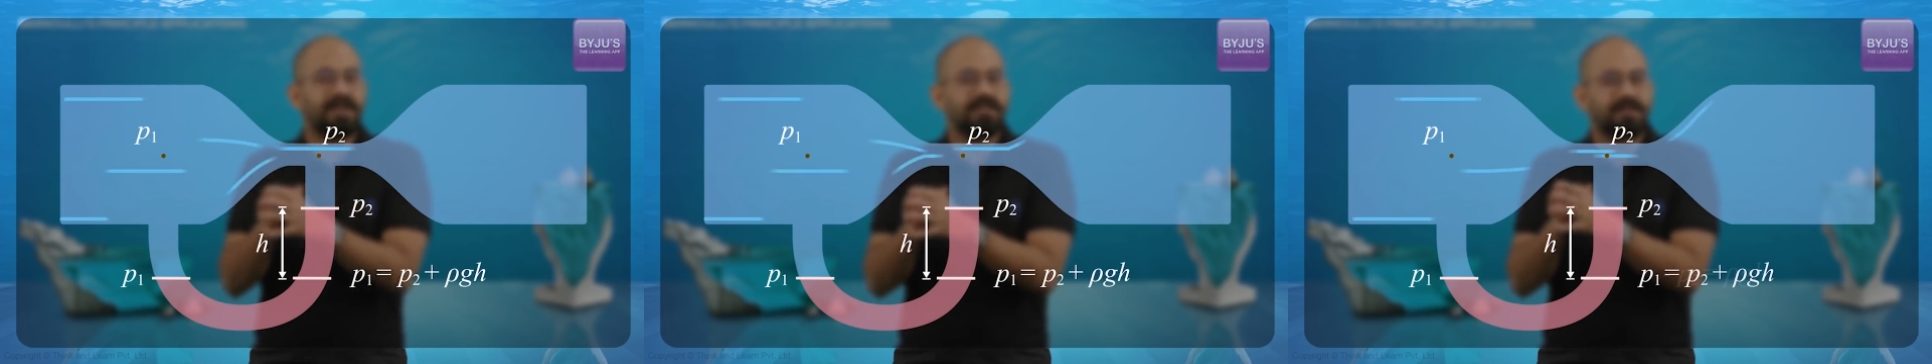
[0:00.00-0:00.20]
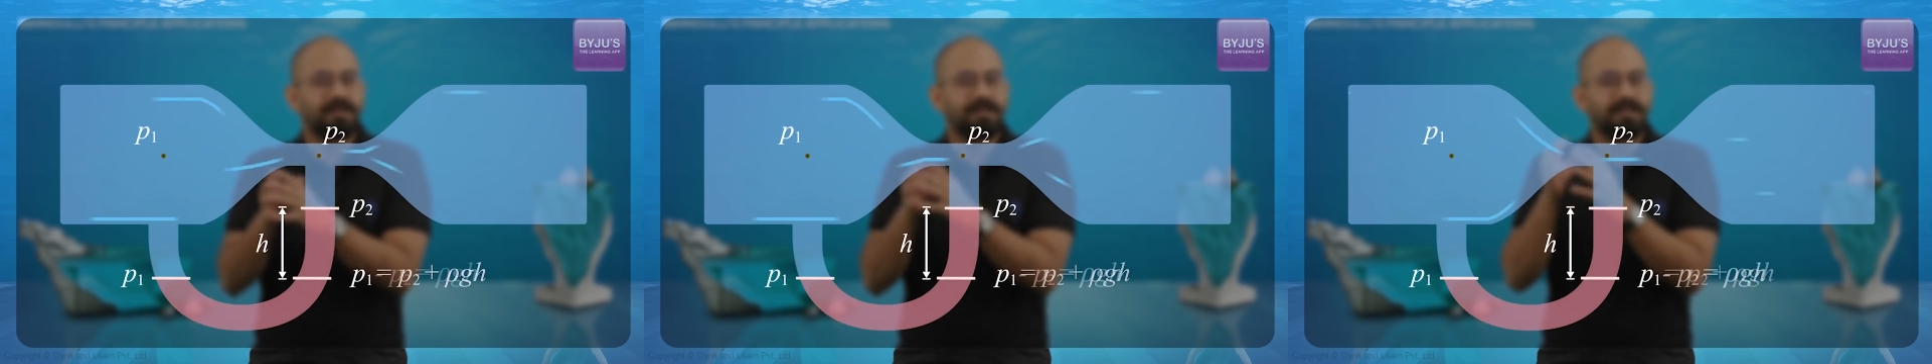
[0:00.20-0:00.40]

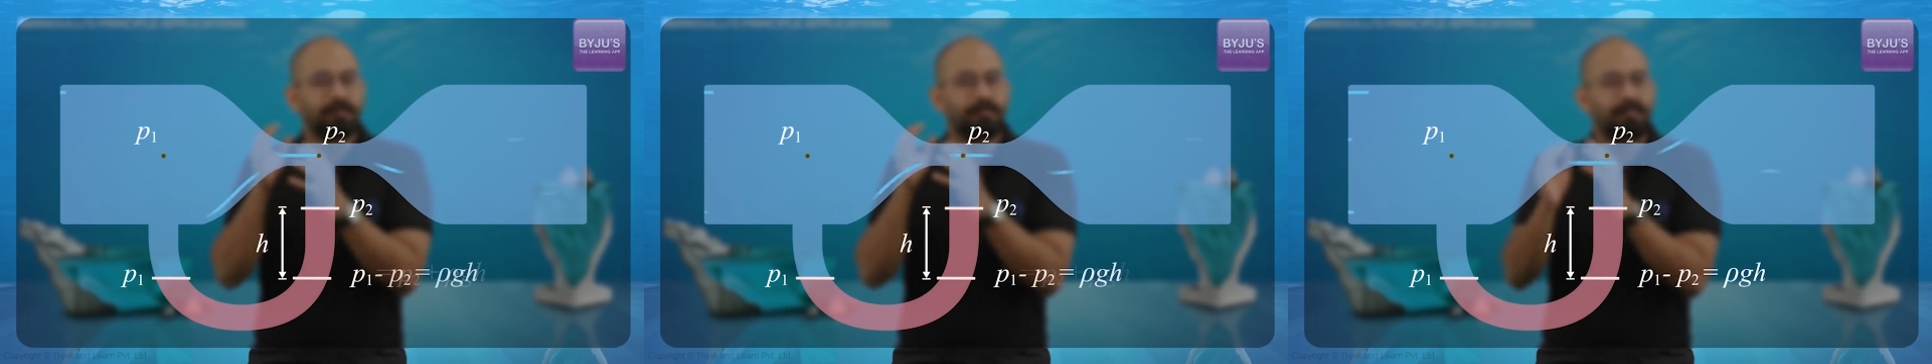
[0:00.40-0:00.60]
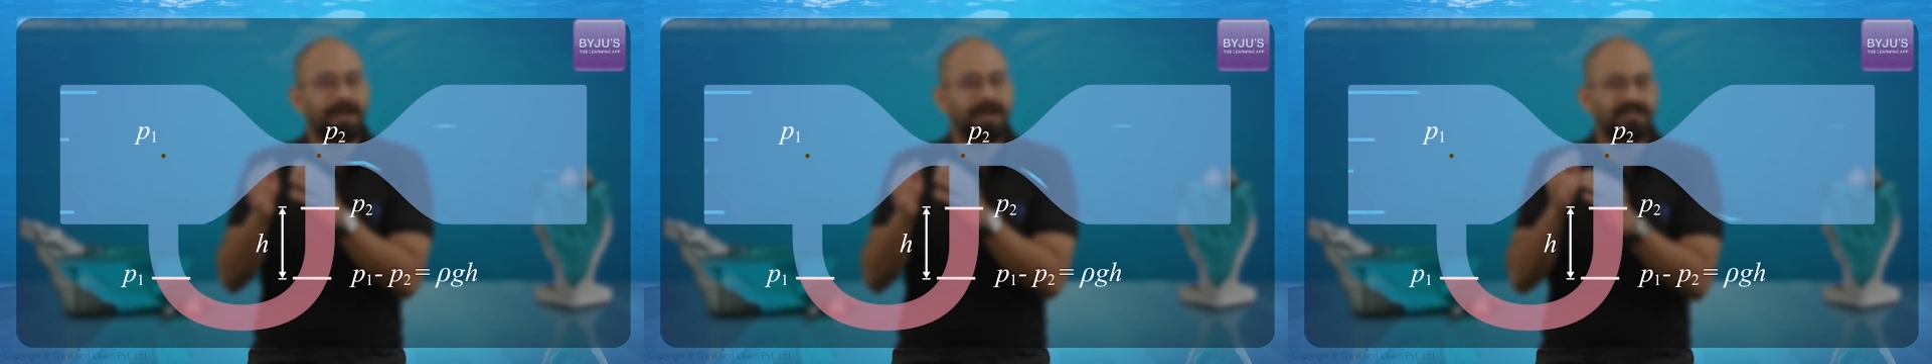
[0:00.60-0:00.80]
measure the
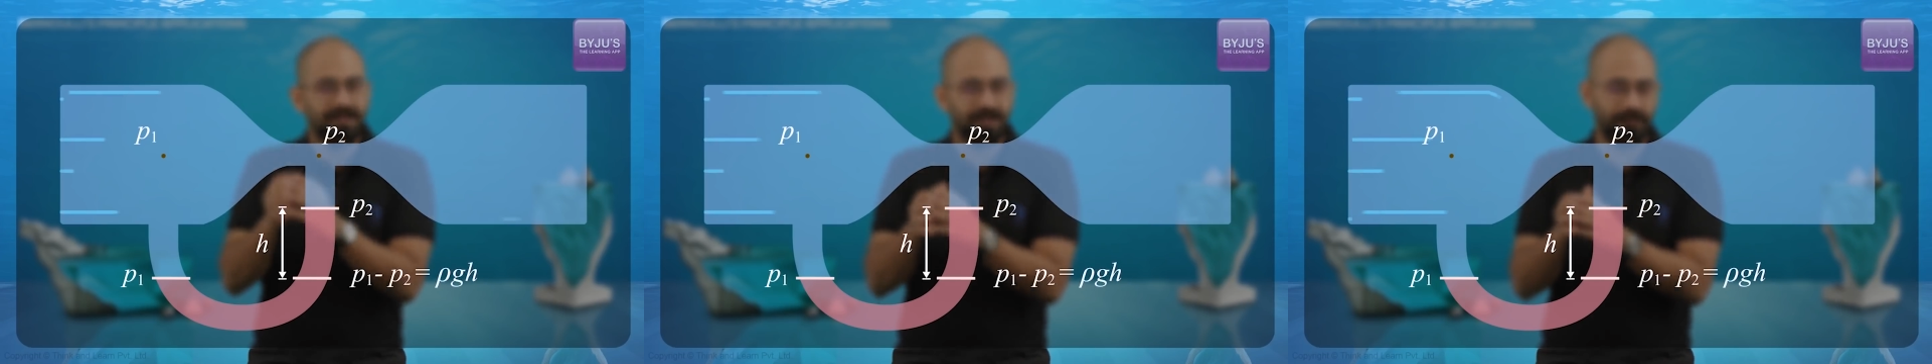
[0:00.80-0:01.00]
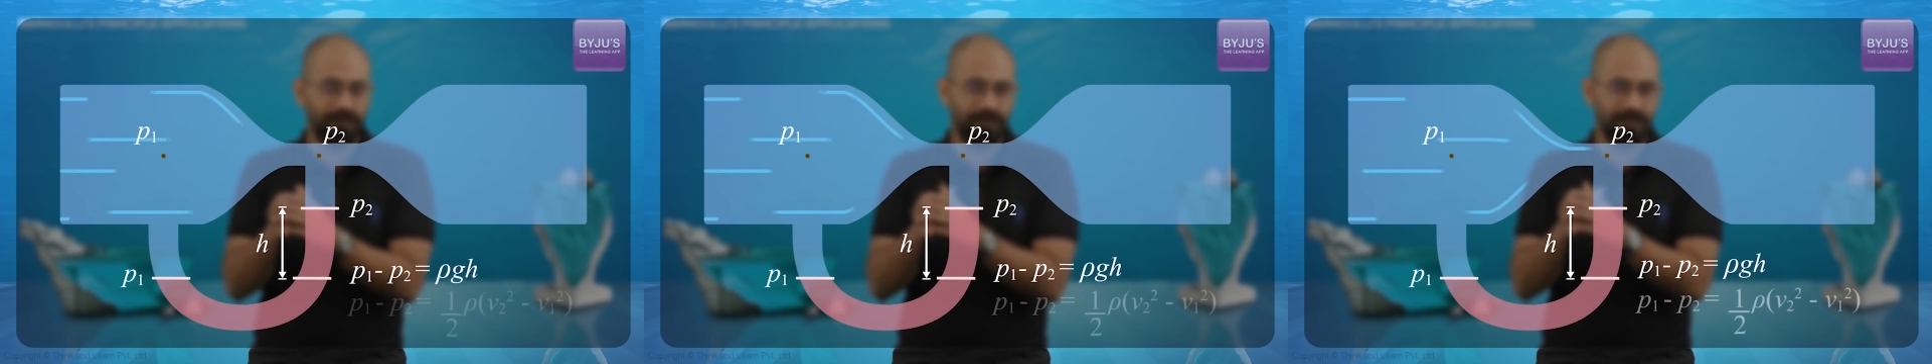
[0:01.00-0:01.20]
pressure
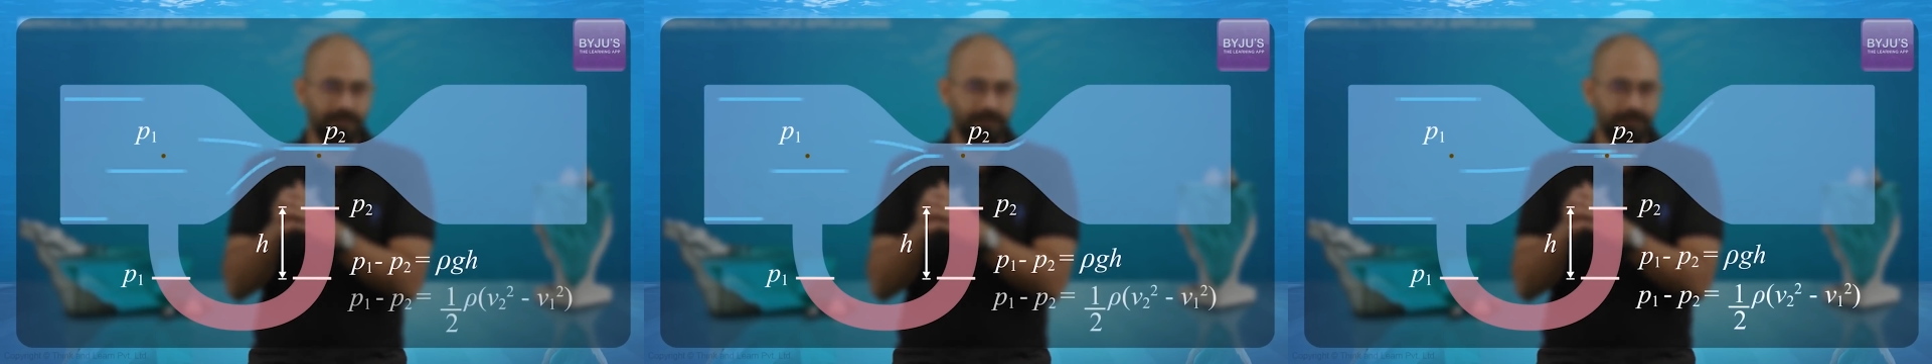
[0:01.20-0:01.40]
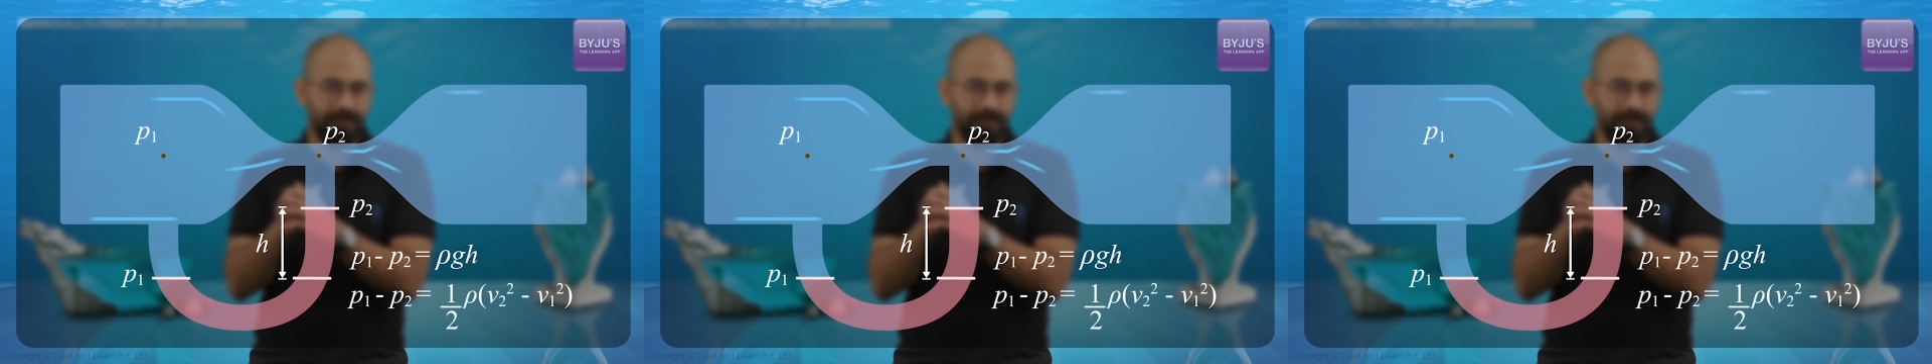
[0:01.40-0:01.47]
difference,